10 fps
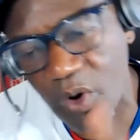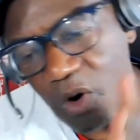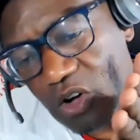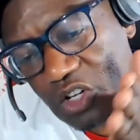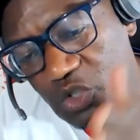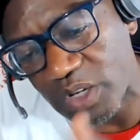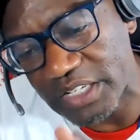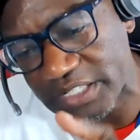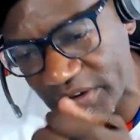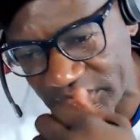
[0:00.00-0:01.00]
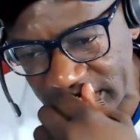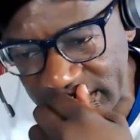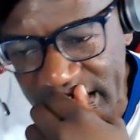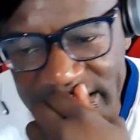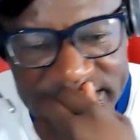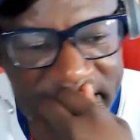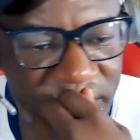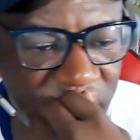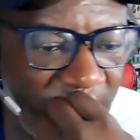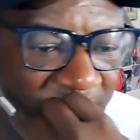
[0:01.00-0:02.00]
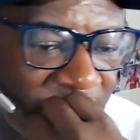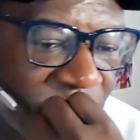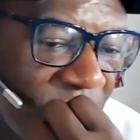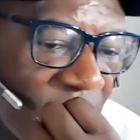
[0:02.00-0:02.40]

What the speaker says: August 2017, Sancho had